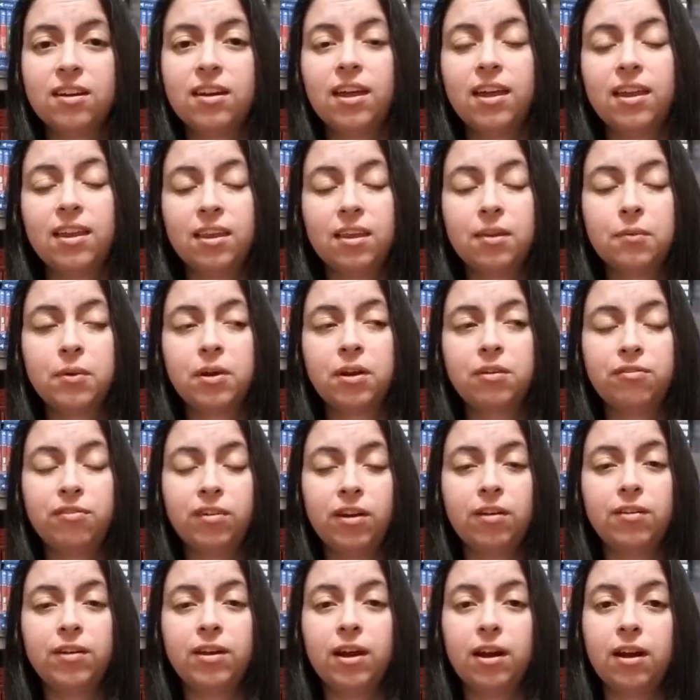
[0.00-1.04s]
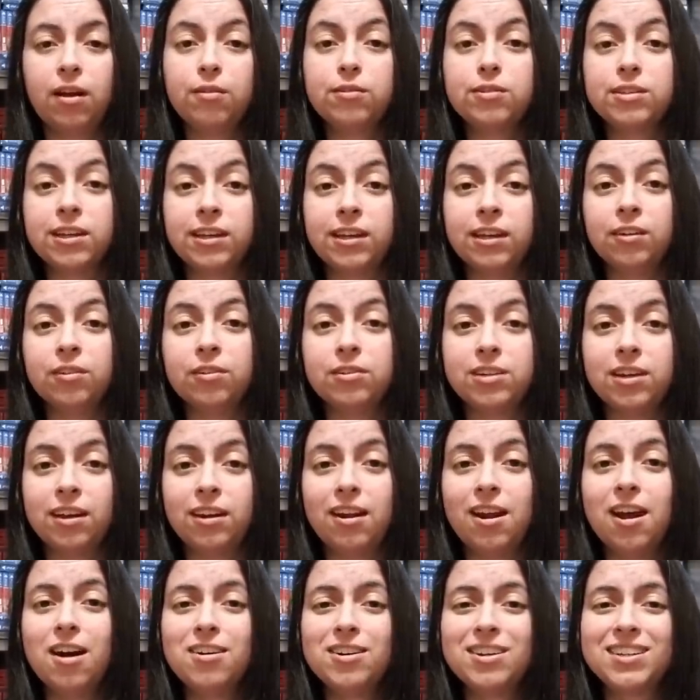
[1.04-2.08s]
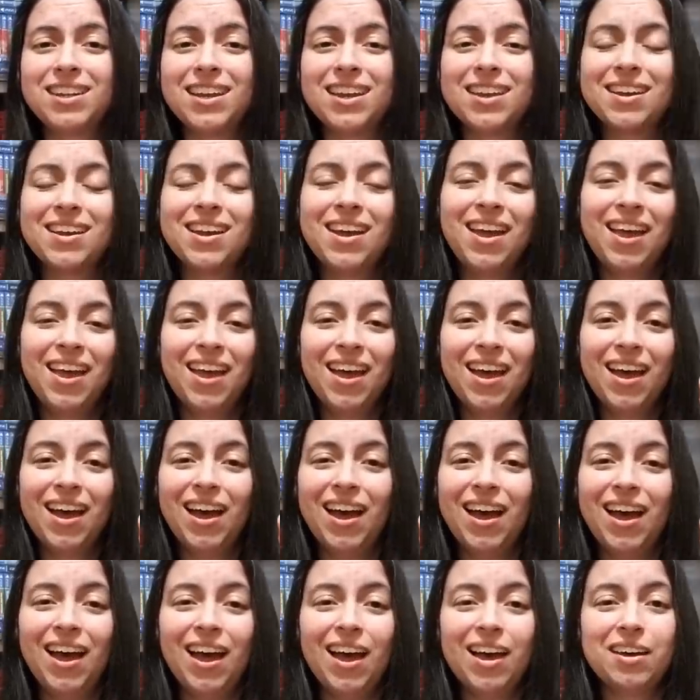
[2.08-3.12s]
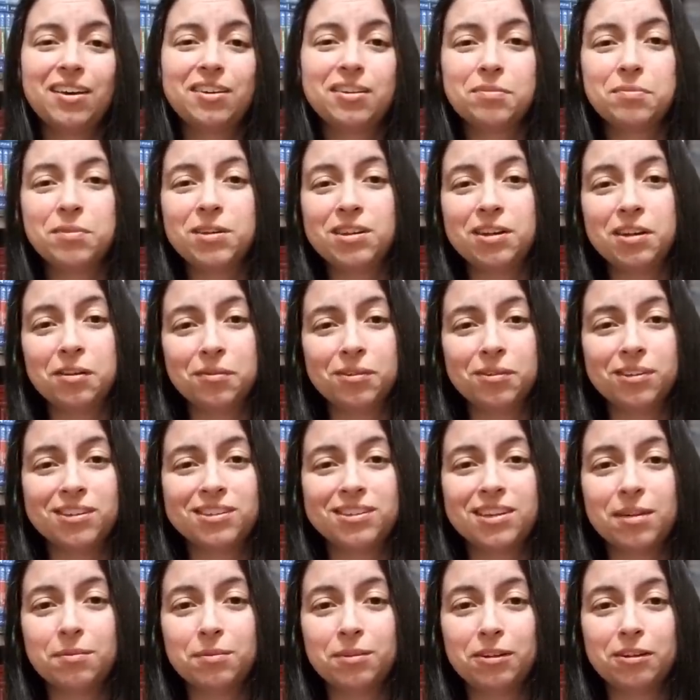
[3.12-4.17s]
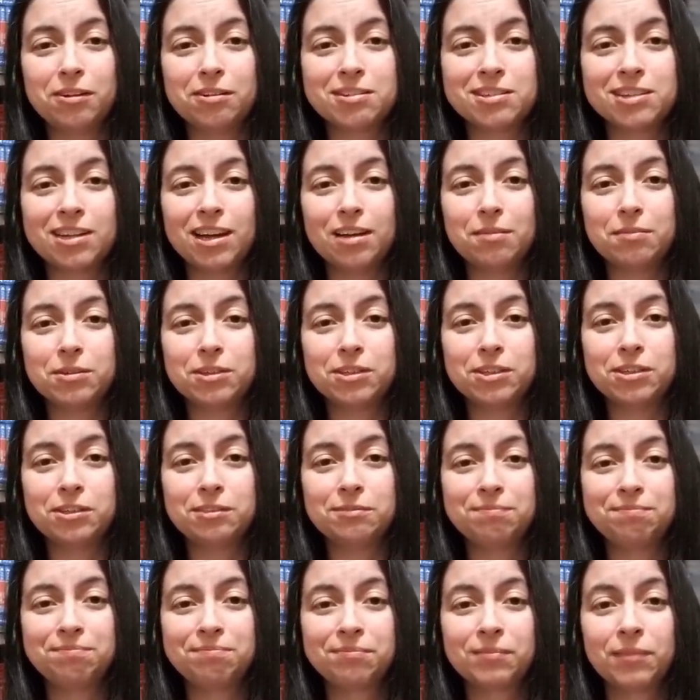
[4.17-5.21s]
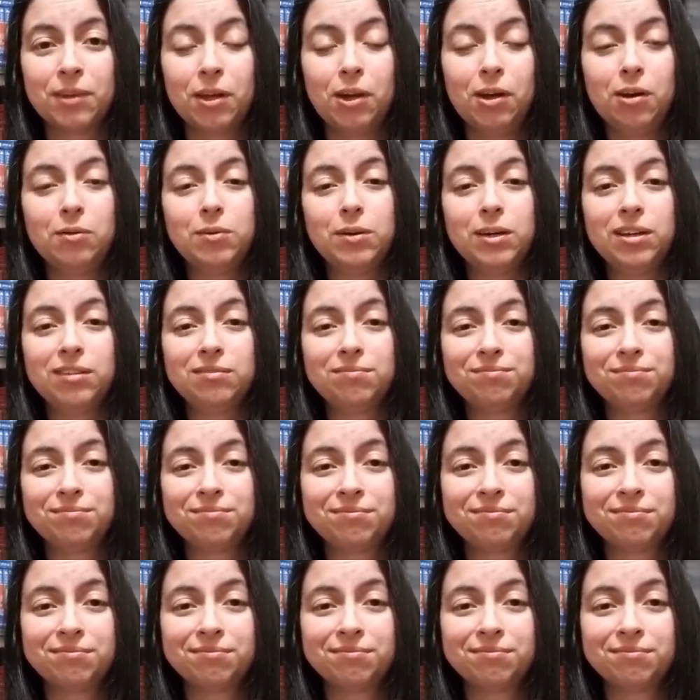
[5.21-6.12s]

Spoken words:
And then when I found out, I was, like, irritated. I was like, I could have been done with this game a long time ago. Oh, well.